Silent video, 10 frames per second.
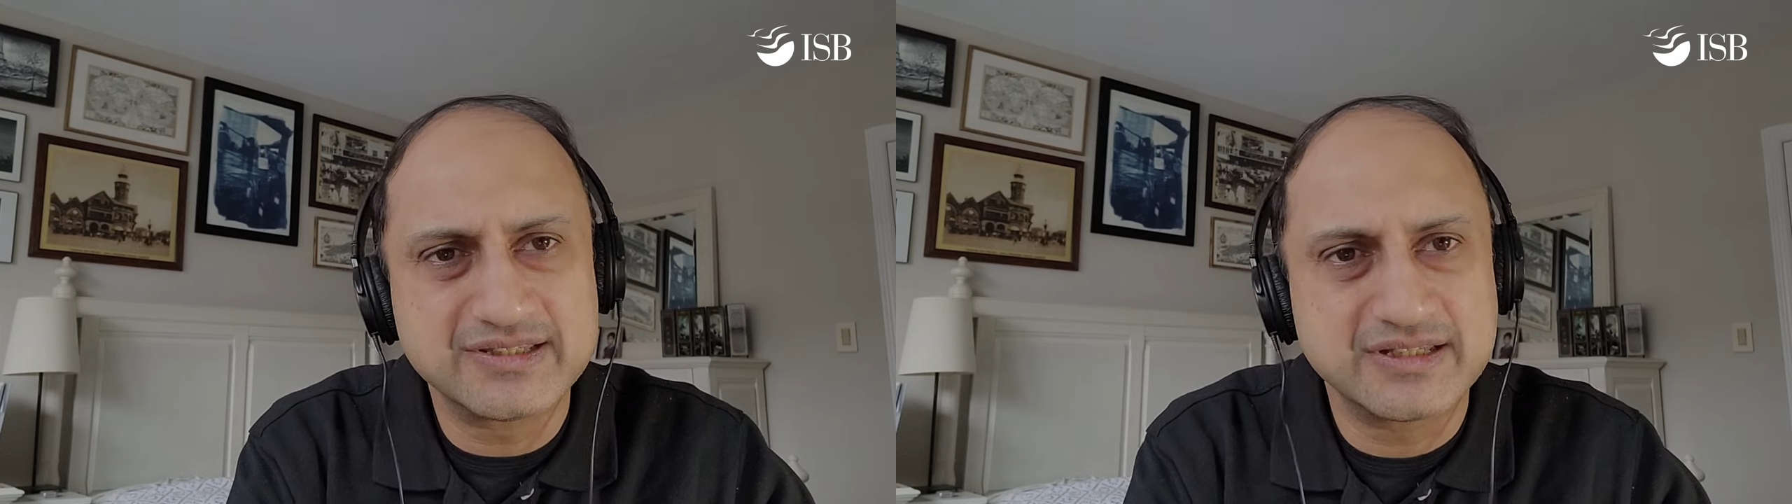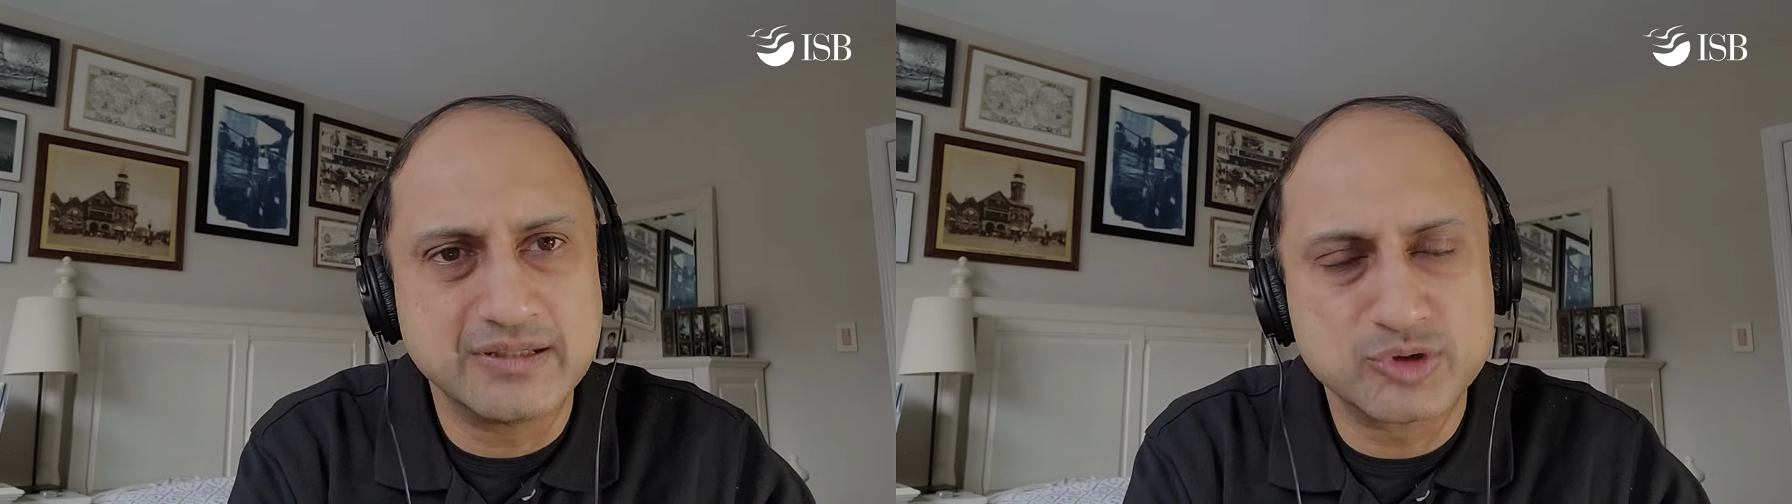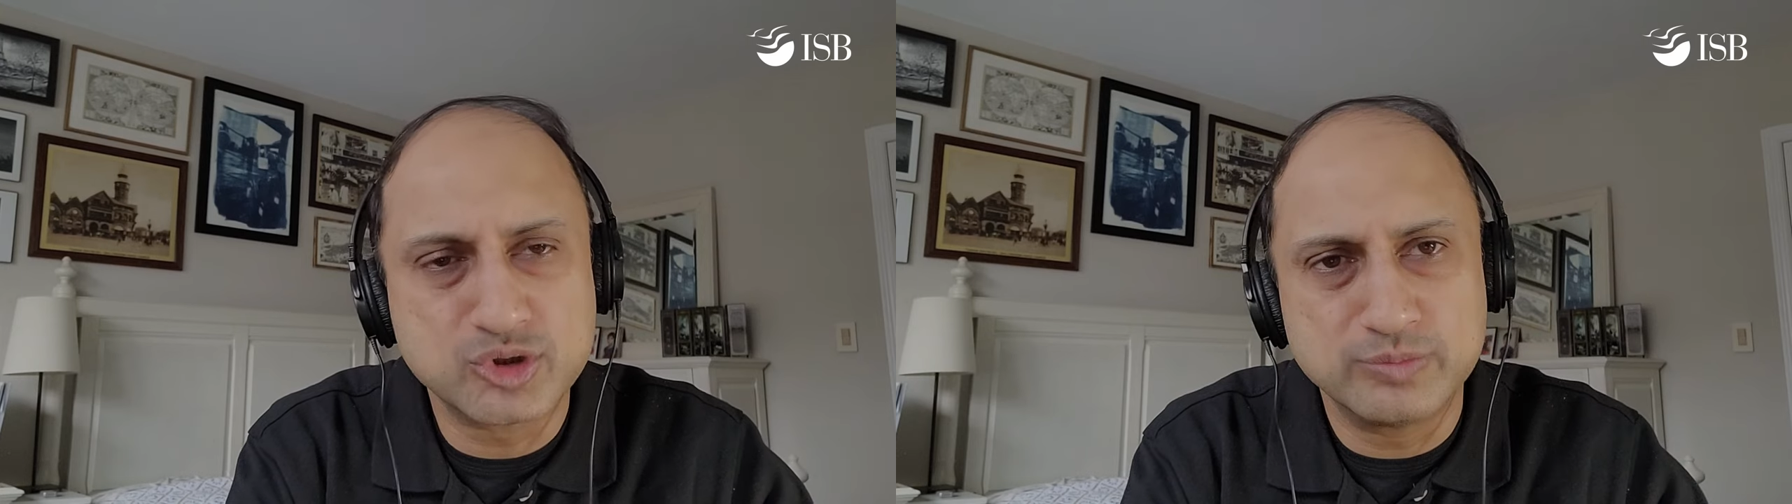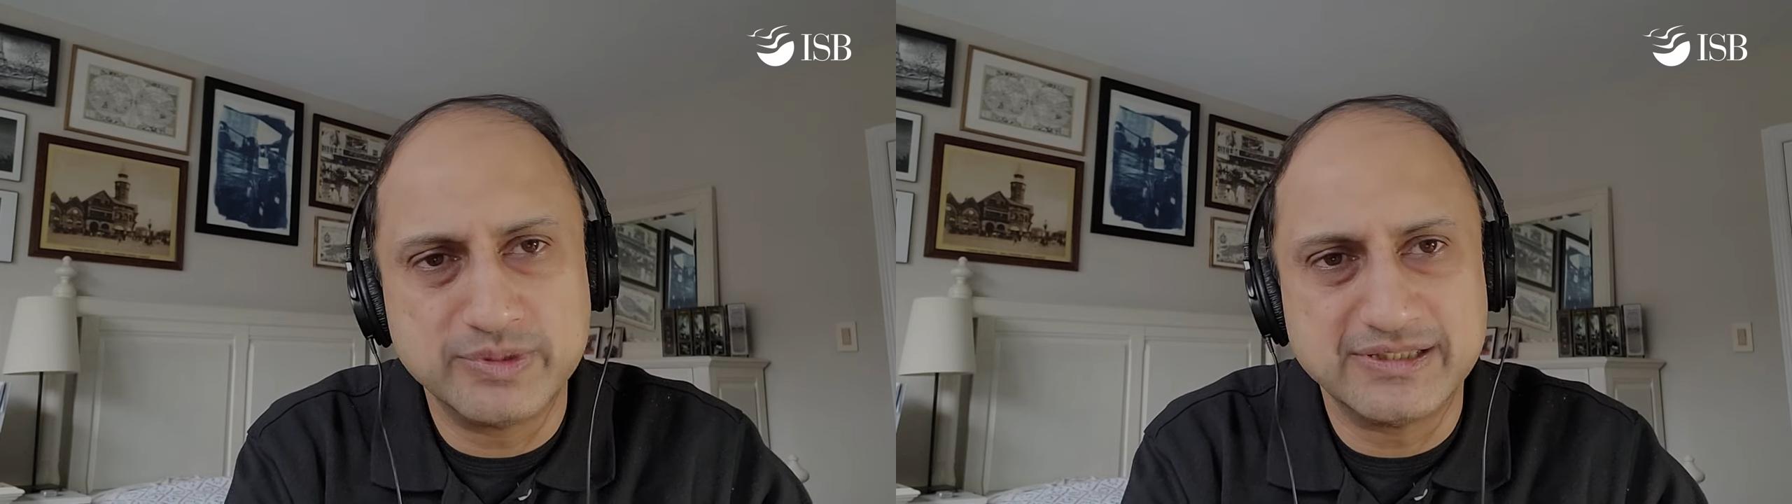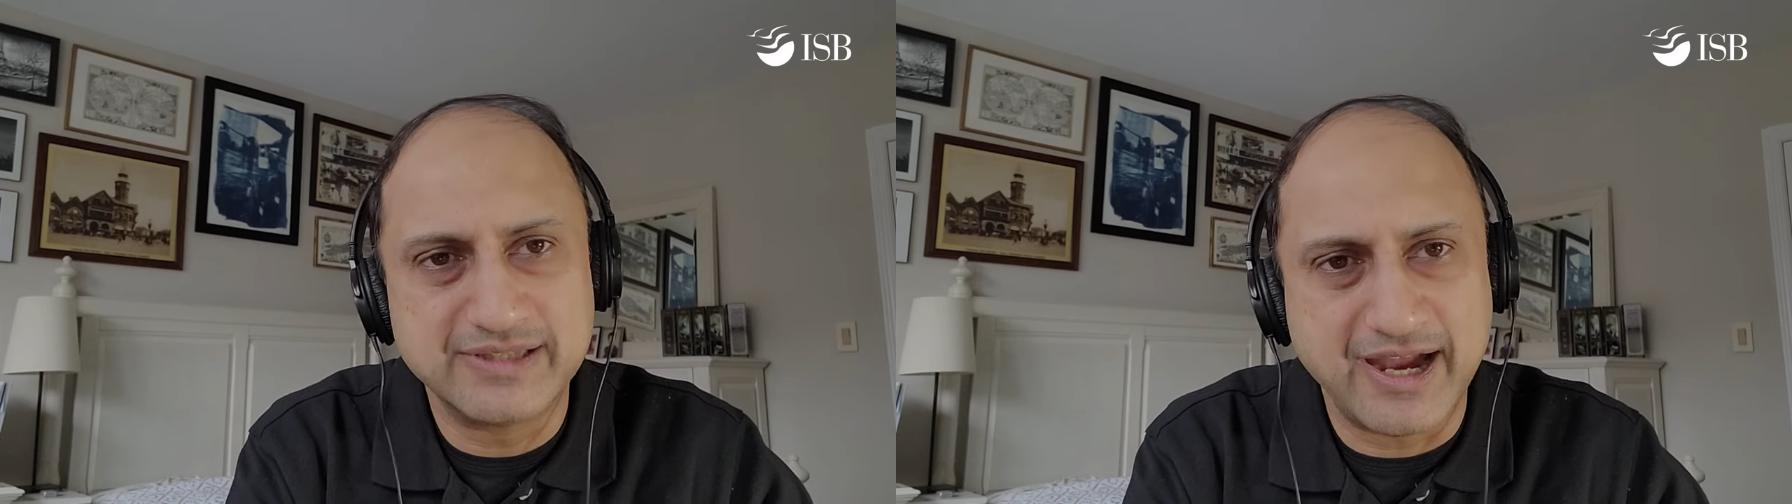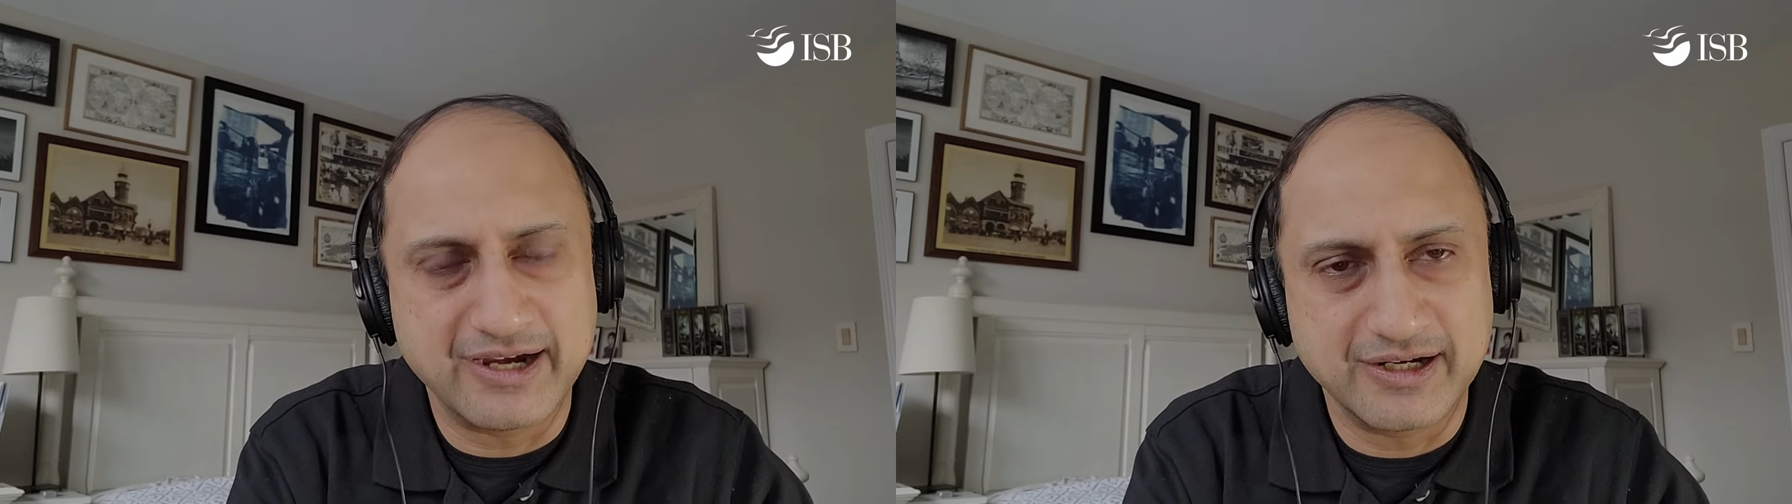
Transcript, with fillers: seems to be that